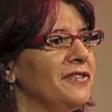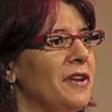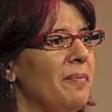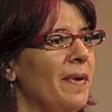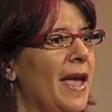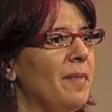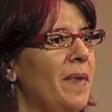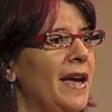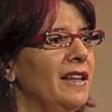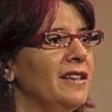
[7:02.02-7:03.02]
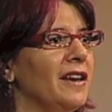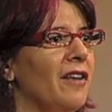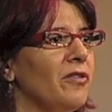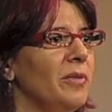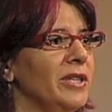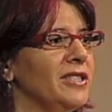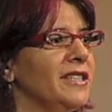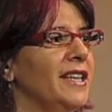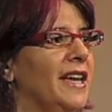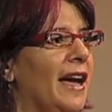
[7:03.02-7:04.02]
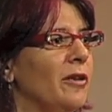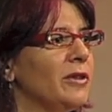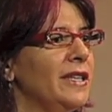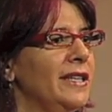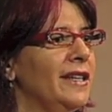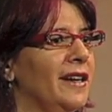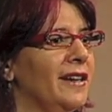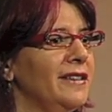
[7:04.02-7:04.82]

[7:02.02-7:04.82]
of campaigning the government to kick out the uh,